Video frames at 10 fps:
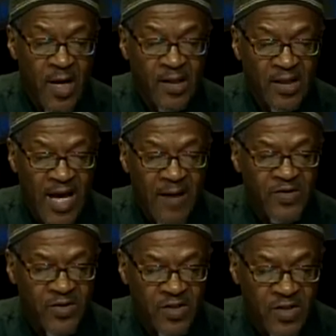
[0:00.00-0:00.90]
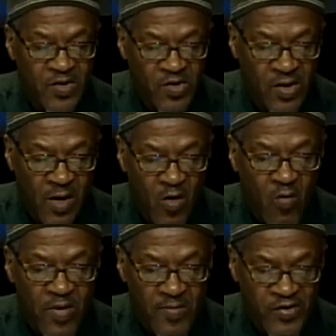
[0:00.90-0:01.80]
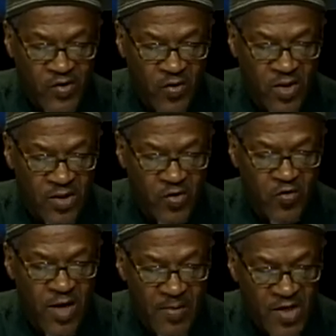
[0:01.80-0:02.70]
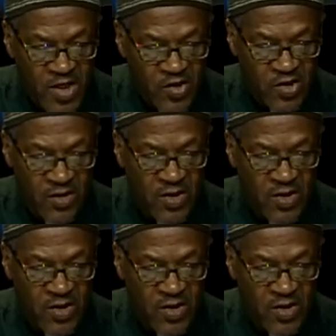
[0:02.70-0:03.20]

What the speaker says: lobbies against Obama's judicial nomination.